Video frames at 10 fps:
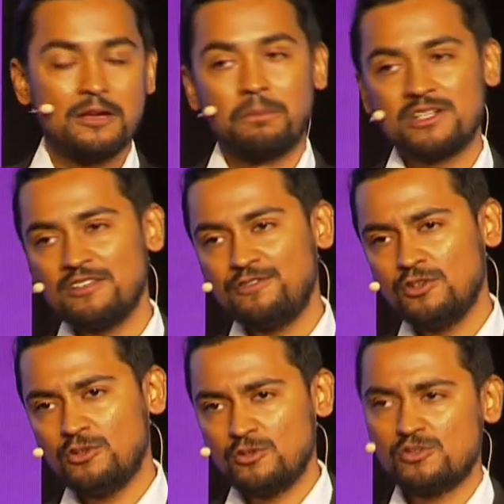But if you
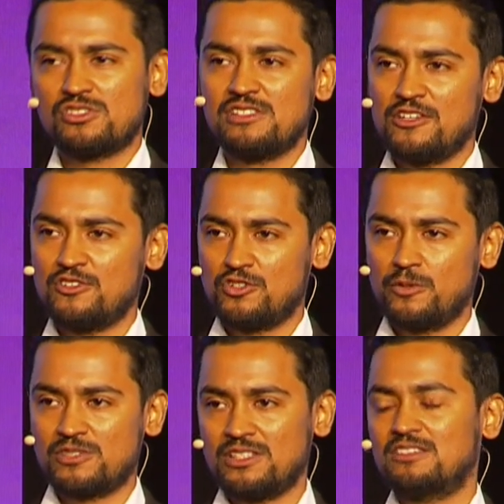use
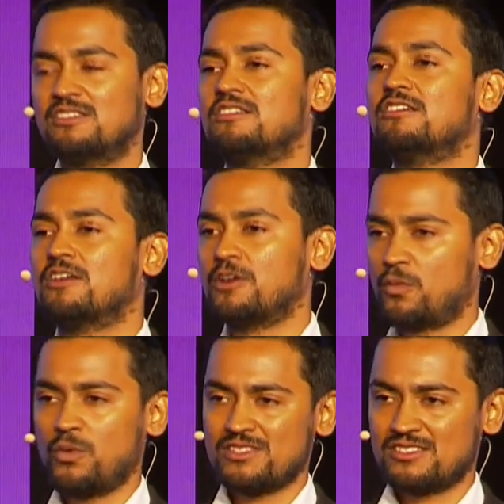nanotubes in the
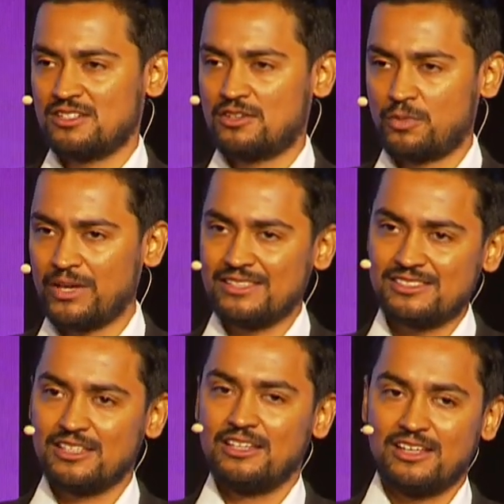requested range,
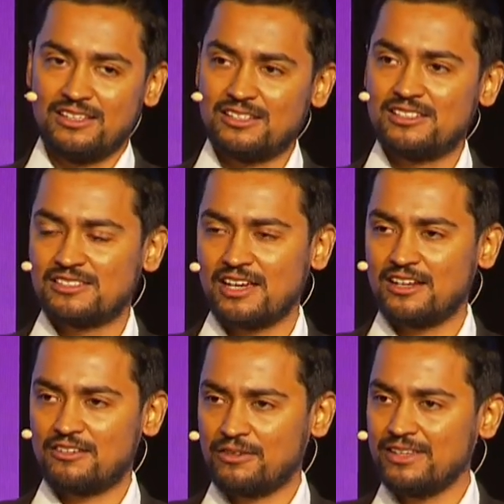in the
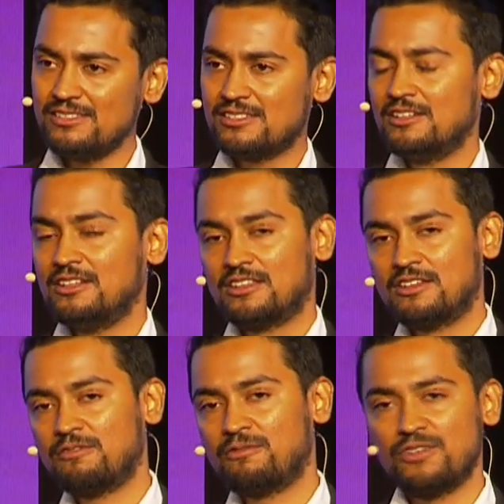desired range,
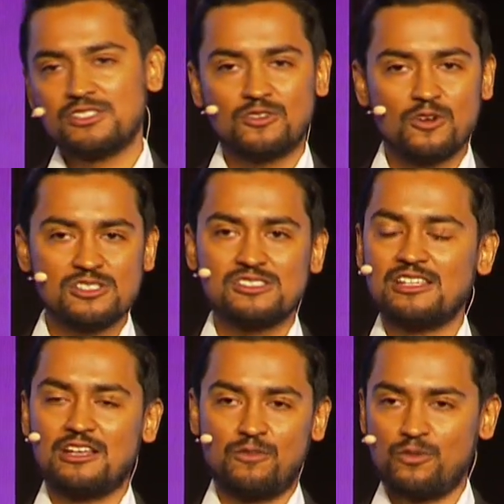the viscosity
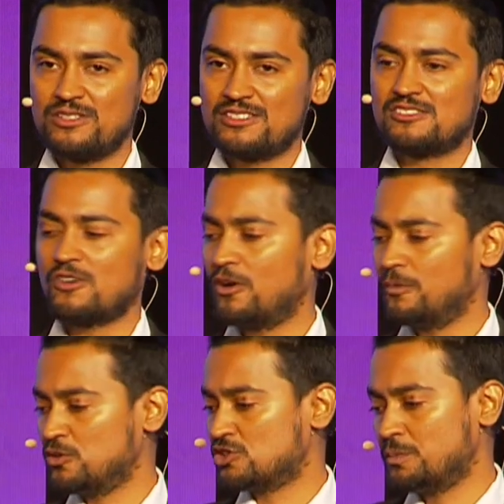influence is
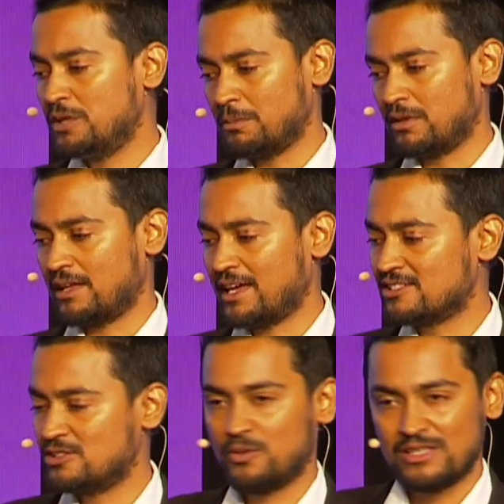almost minimal, as
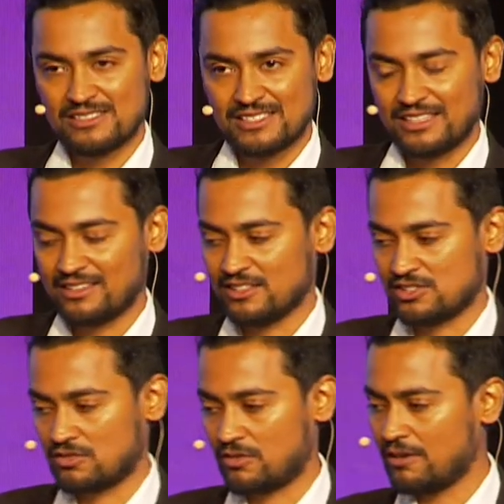you can see in this
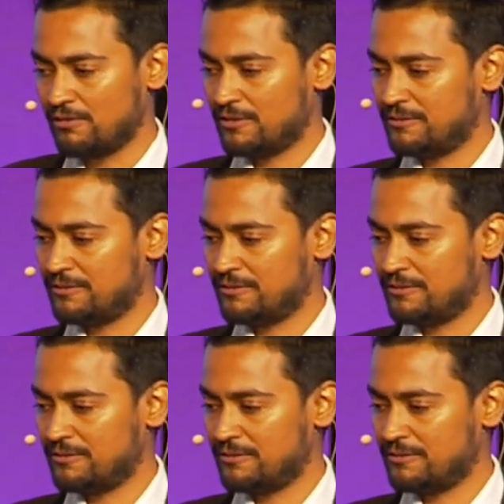graph.